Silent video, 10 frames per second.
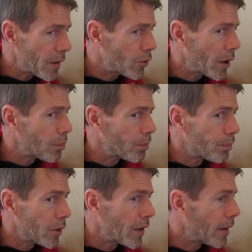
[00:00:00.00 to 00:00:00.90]
they try to
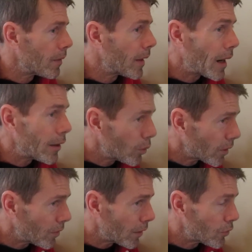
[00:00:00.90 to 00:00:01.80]
pretend that I don't
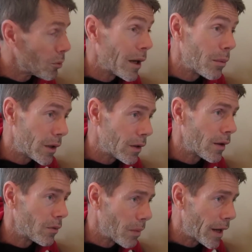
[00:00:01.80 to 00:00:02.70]
exist or my opinion
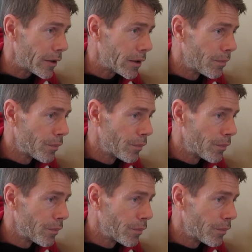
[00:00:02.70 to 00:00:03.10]
doesn't matter.